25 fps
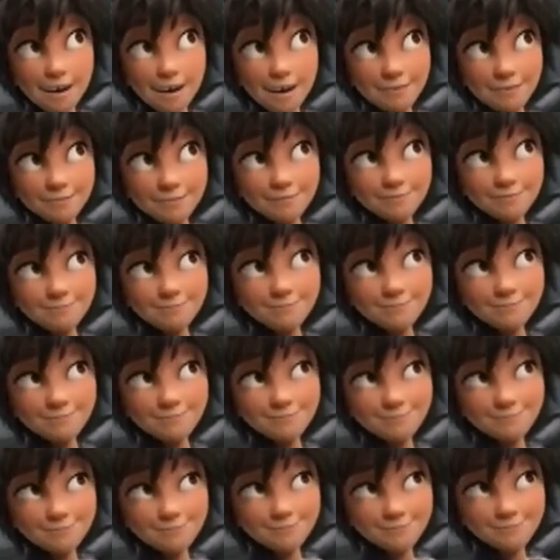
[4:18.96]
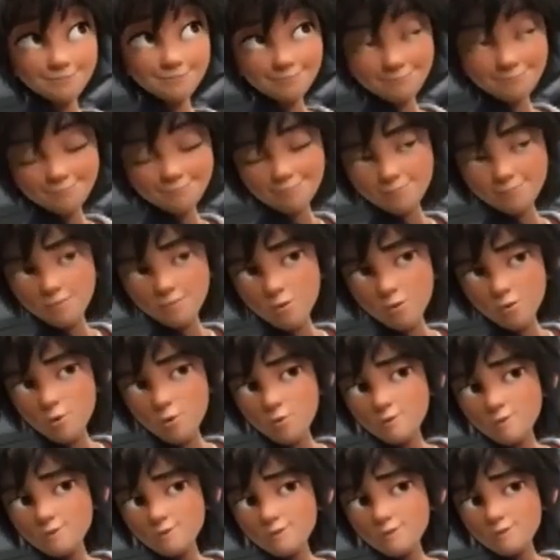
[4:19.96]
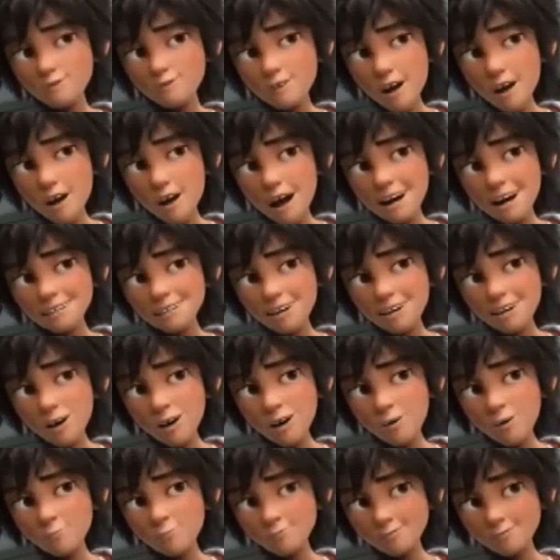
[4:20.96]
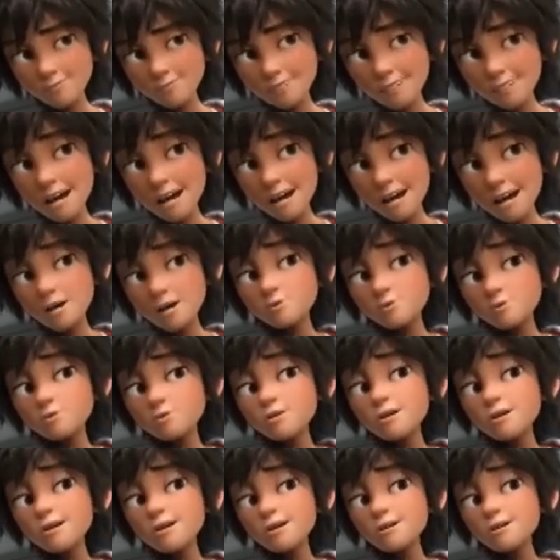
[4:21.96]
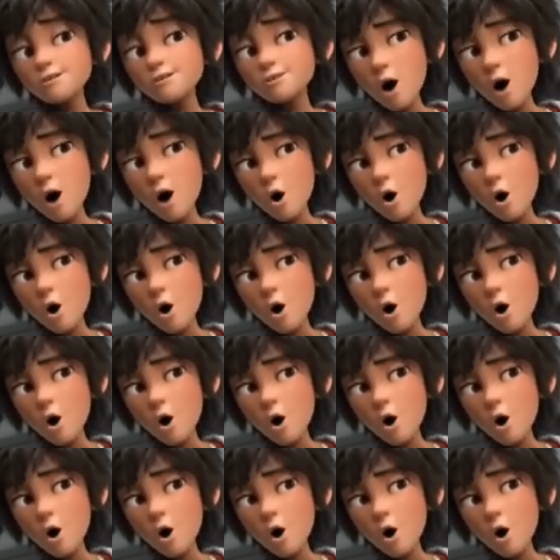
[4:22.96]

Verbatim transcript: I'm very interested in sending my grandboy Denisovich here.